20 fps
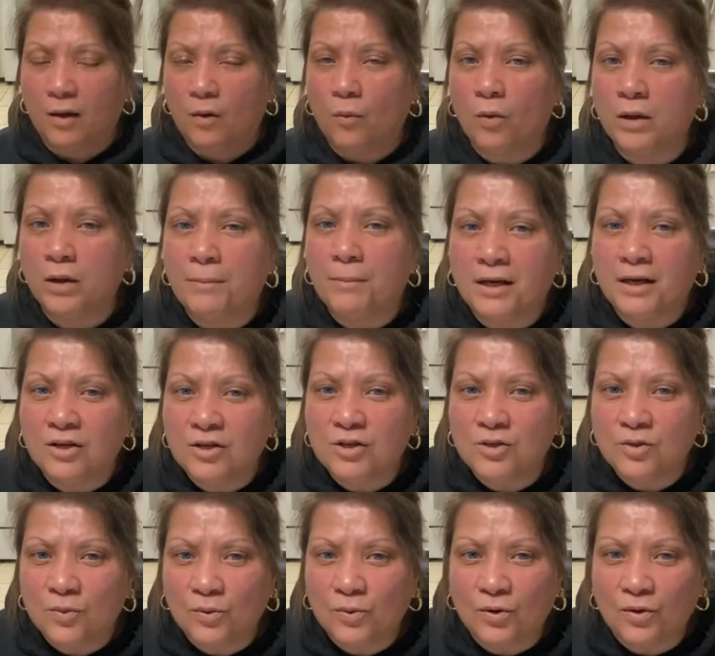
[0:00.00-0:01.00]
What am I going
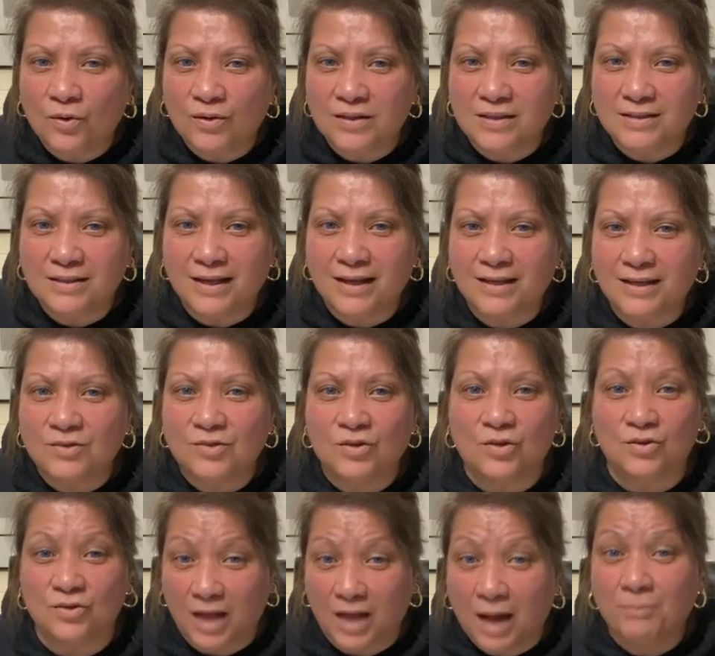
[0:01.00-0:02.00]
to do with all these
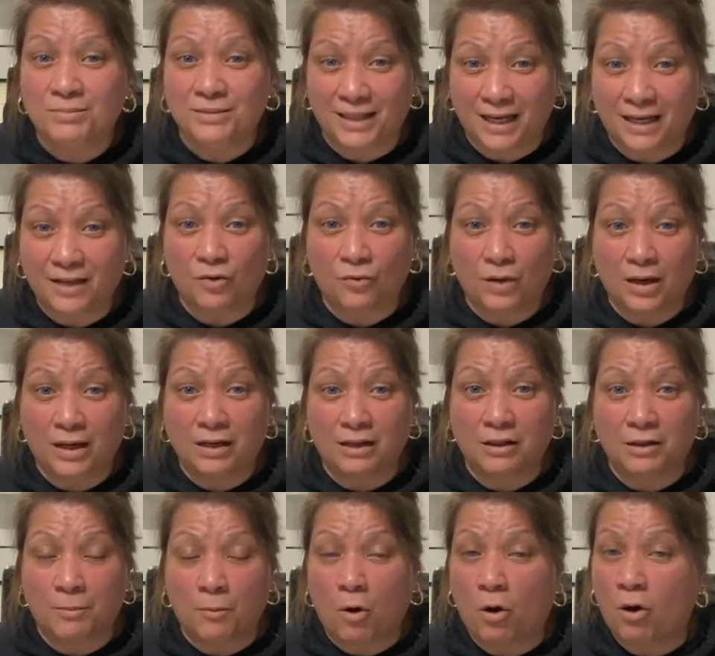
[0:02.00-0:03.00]
lanterns? I'm decorating
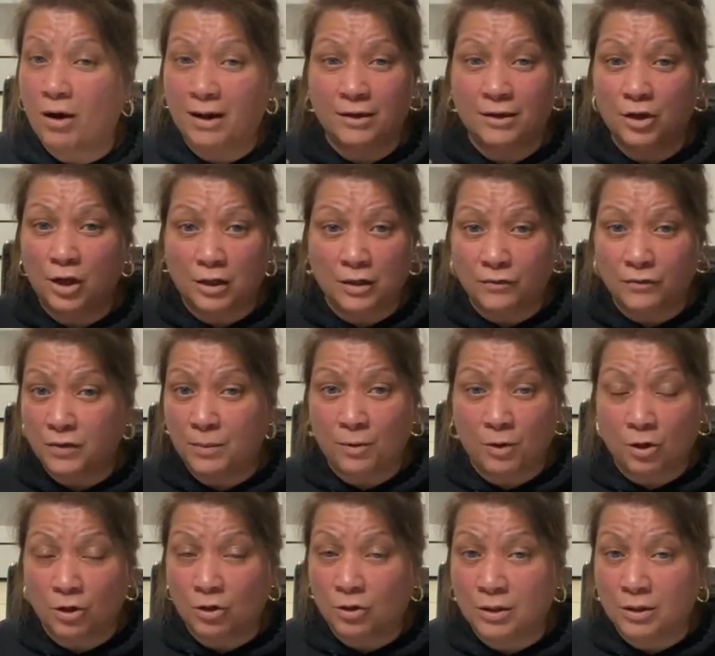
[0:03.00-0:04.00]
them all, and none of them are
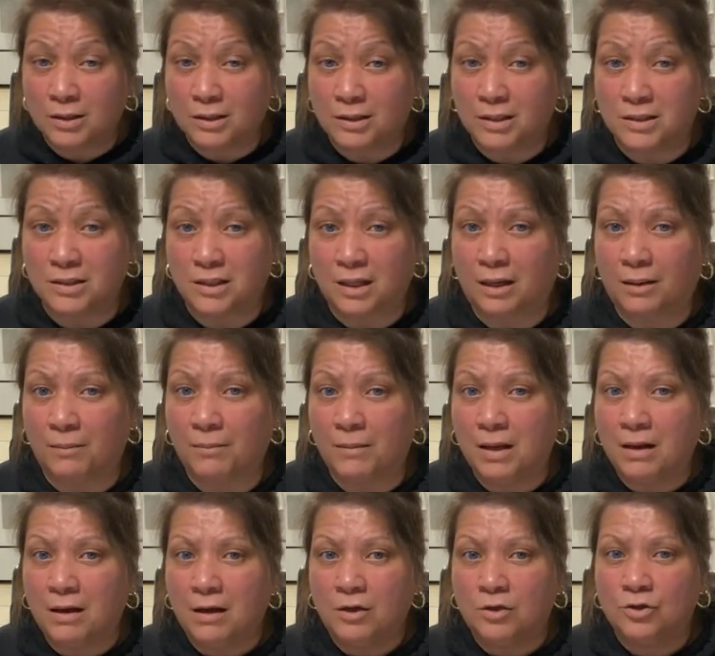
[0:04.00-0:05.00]
going to look the same.
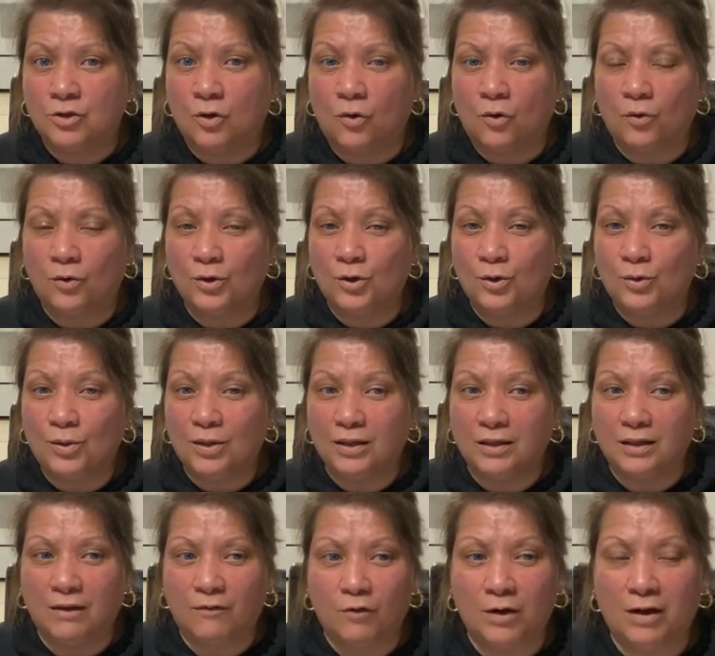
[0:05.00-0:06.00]
So you
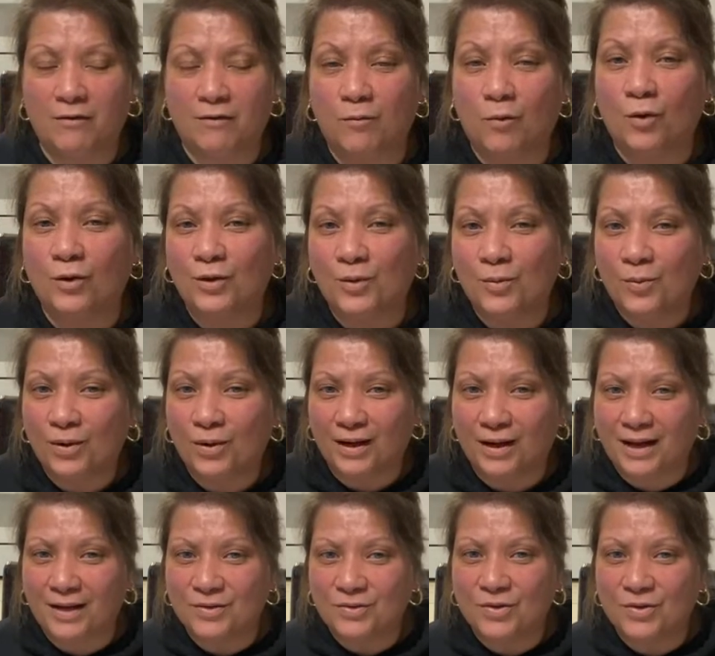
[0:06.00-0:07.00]
could, if you have more than 1
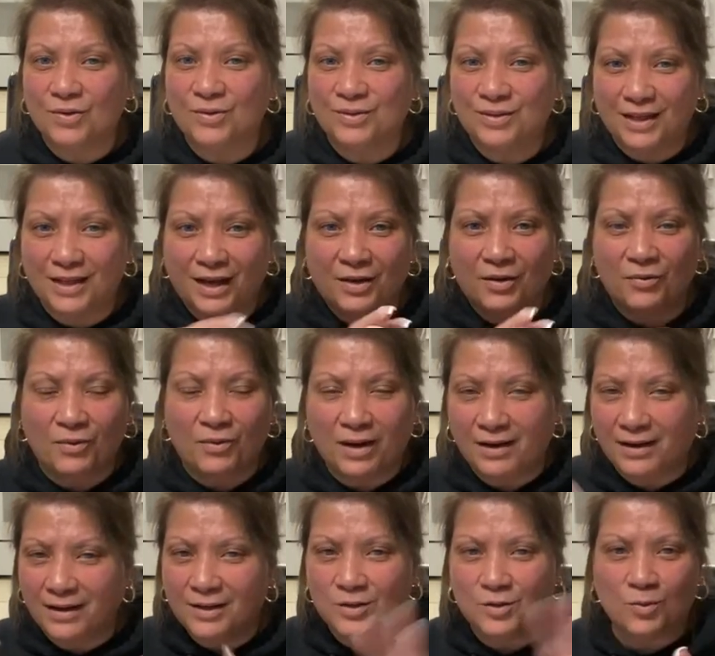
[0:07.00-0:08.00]
lantern,
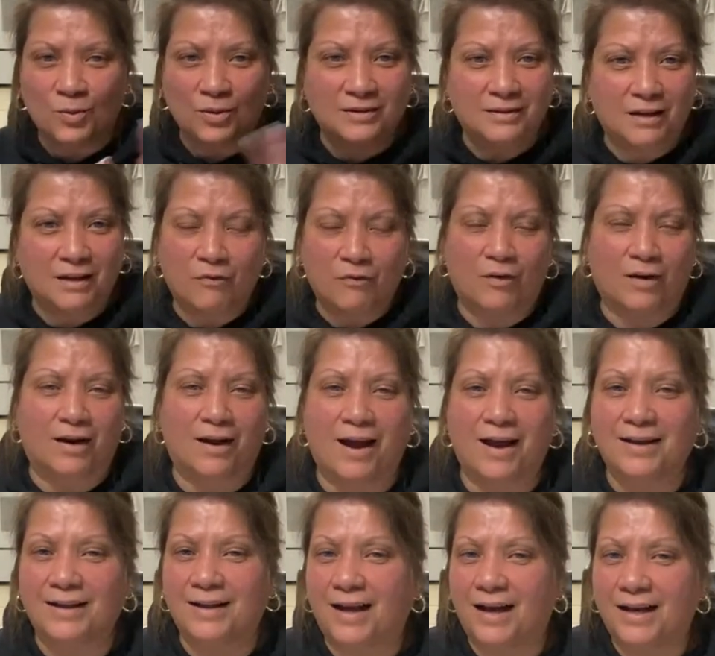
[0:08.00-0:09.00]
decorate each one different.
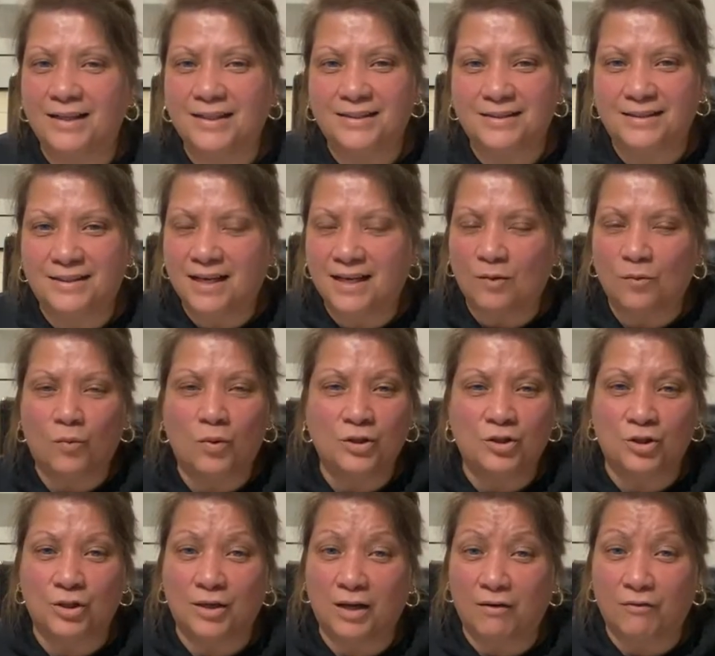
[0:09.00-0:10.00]
I think we
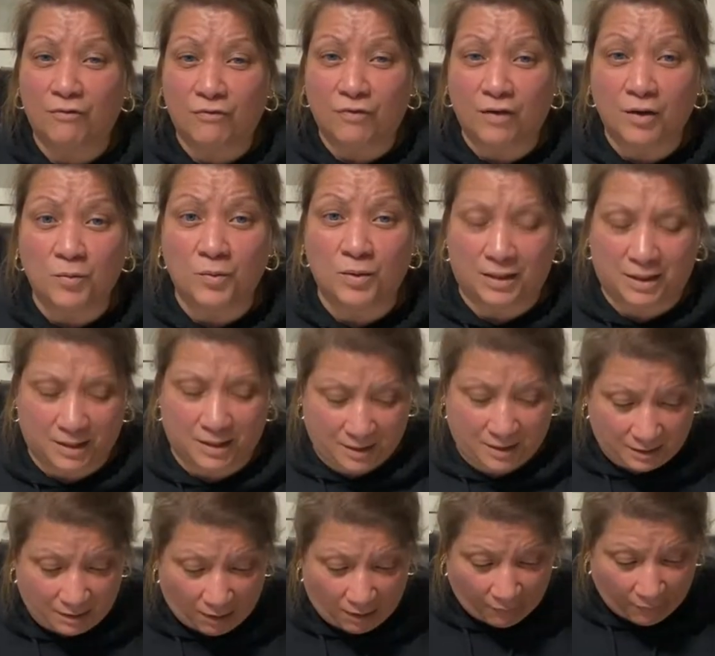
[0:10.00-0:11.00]
should have fun with this
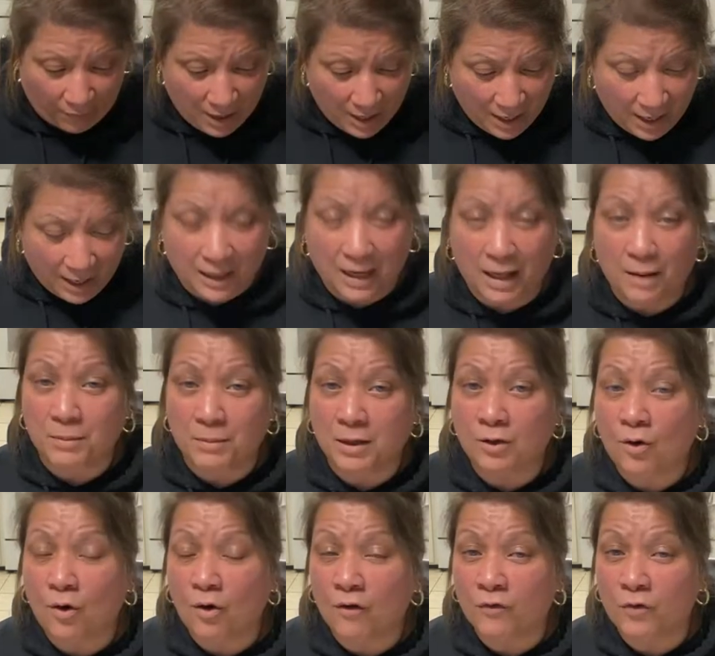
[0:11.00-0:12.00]
stuff. Let me
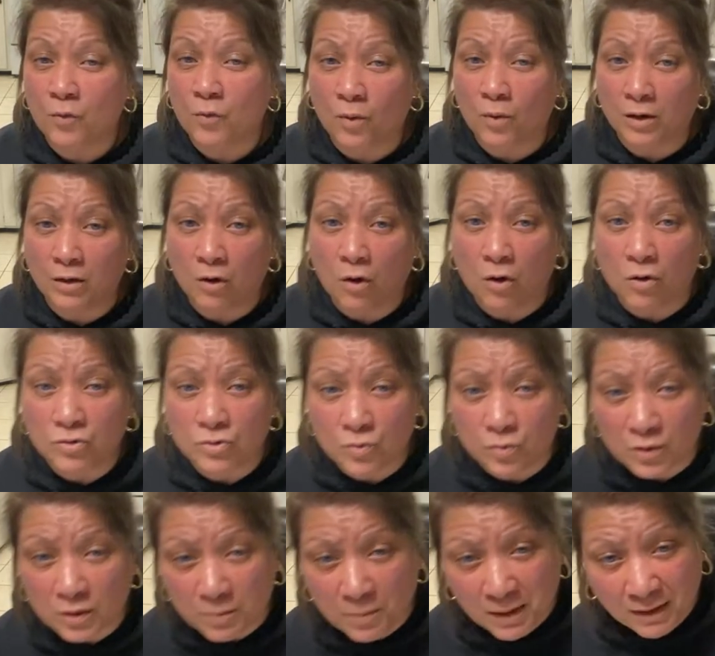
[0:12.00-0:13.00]
know if you want to host
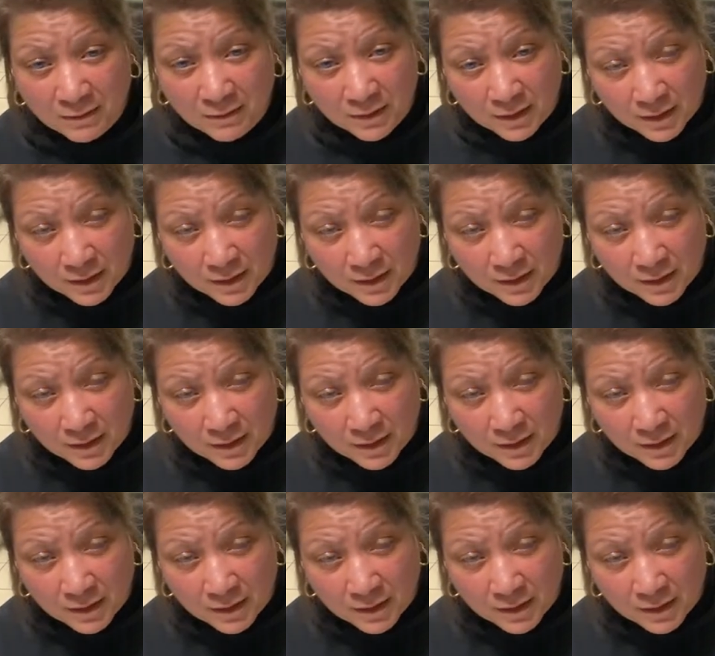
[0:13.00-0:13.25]
with me in the